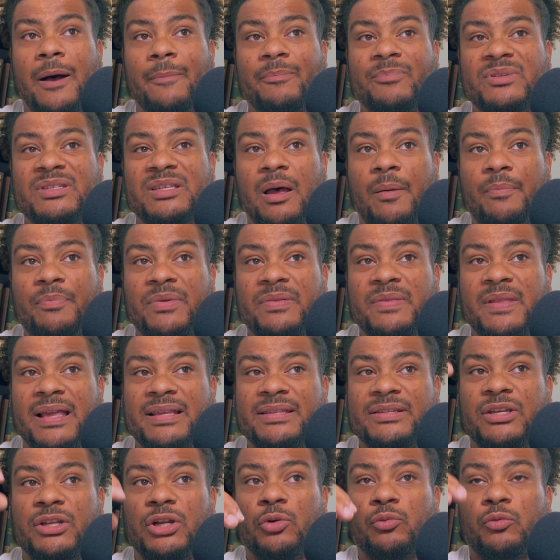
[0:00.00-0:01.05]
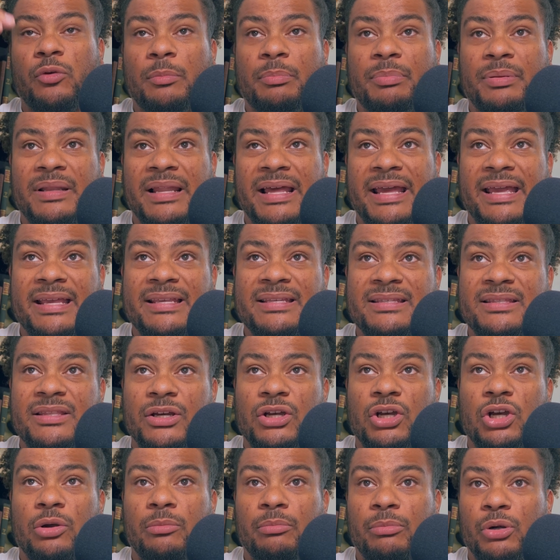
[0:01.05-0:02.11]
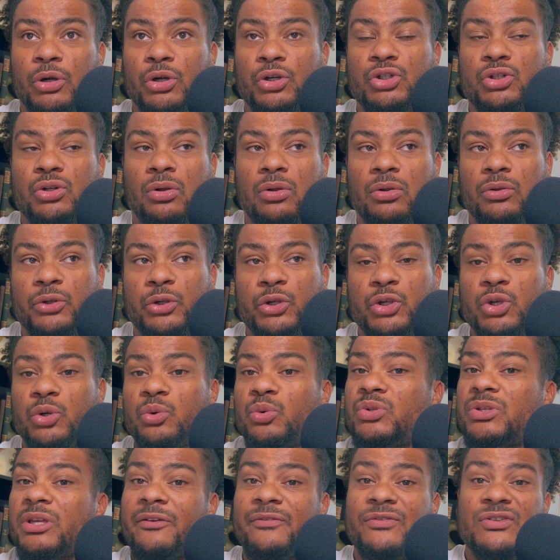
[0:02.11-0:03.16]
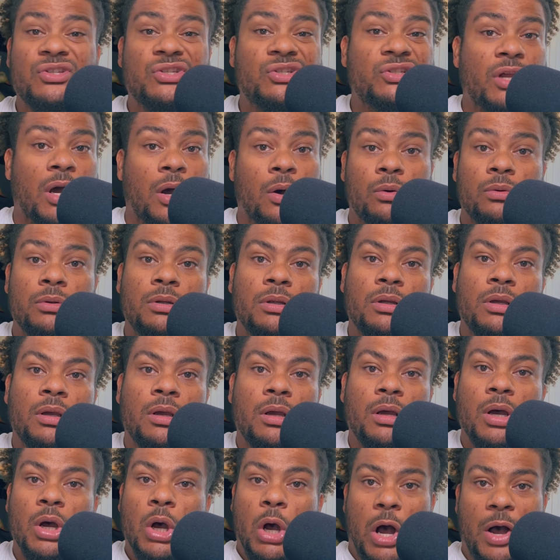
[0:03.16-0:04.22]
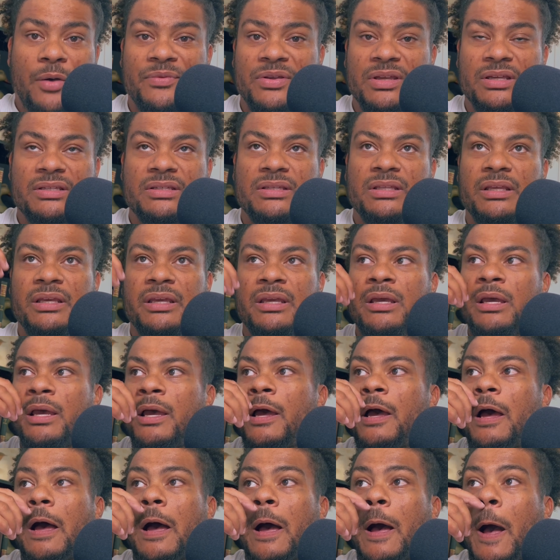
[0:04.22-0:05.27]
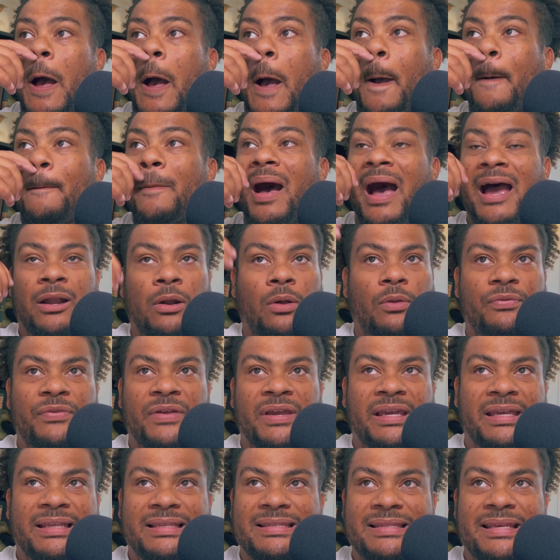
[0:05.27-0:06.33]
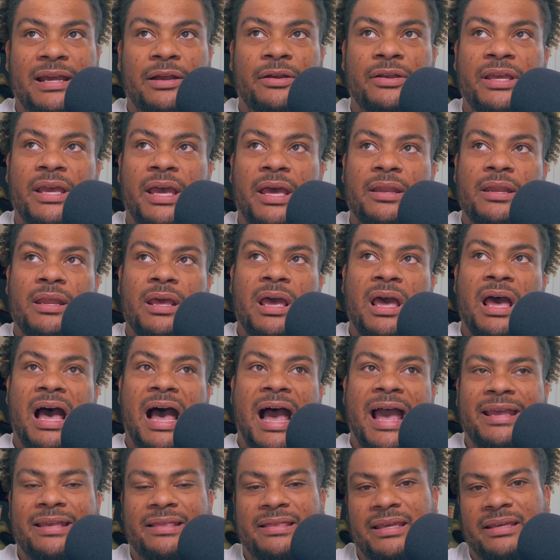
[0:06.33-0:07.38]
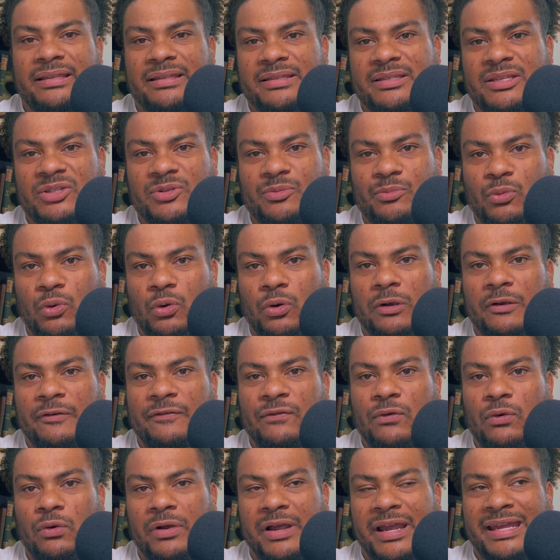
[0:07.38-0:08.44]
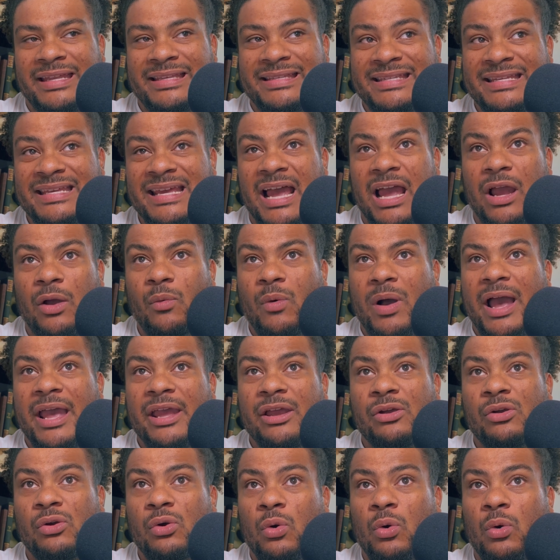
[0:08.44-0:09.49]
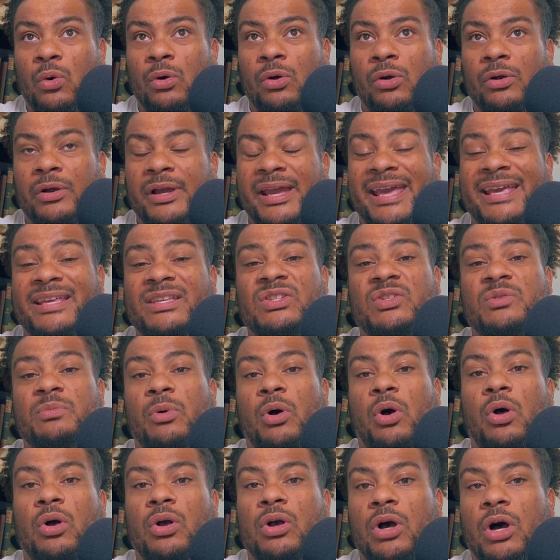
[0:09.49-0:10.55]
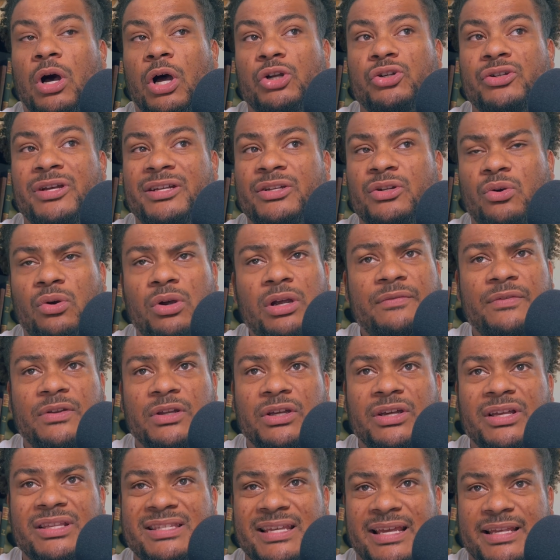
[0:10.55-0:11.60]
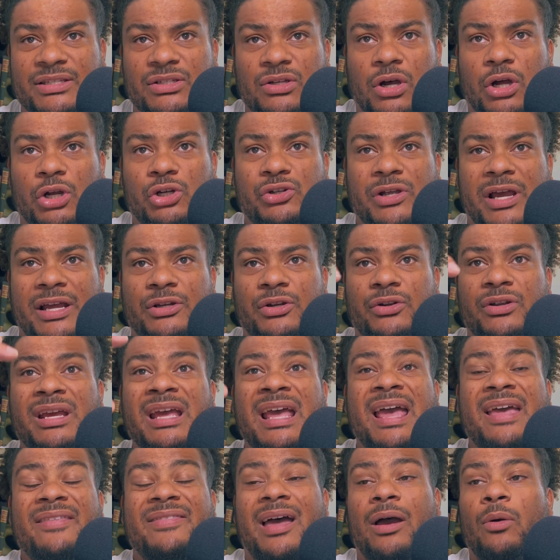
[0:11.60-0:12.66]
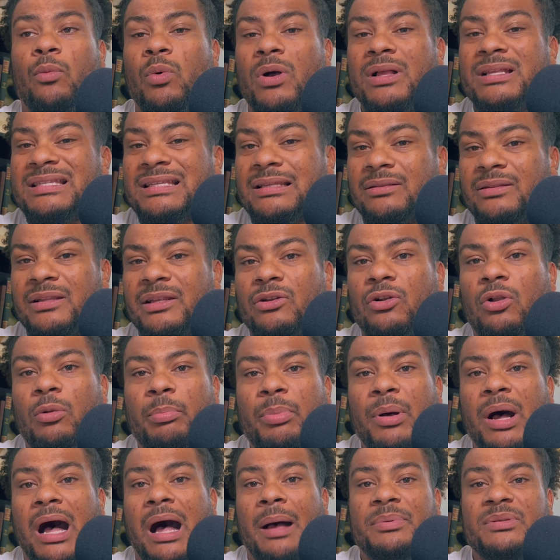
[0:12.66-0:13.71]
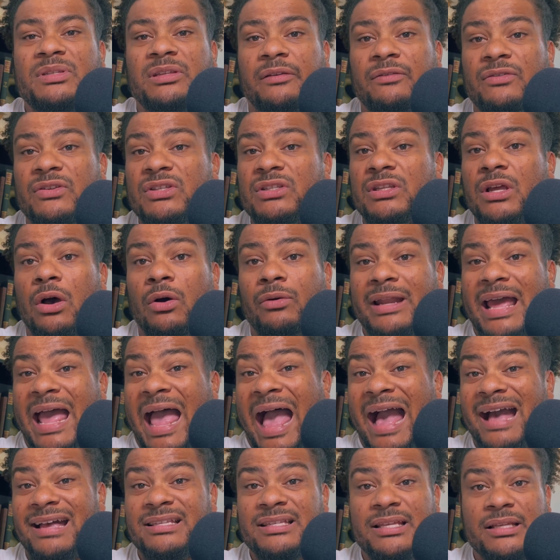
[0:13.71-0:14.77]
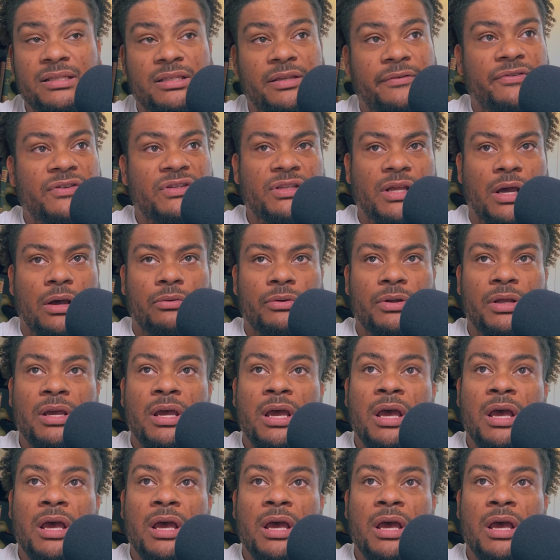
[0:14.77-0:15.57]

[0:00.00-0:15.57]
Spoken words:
something that's going to replace the commercial use of stone, obviously. I don't think it's there yet. I think this is more for a DIYer or a small contractor or even a good-sized contractor that wants little pops of stone, accents of stone.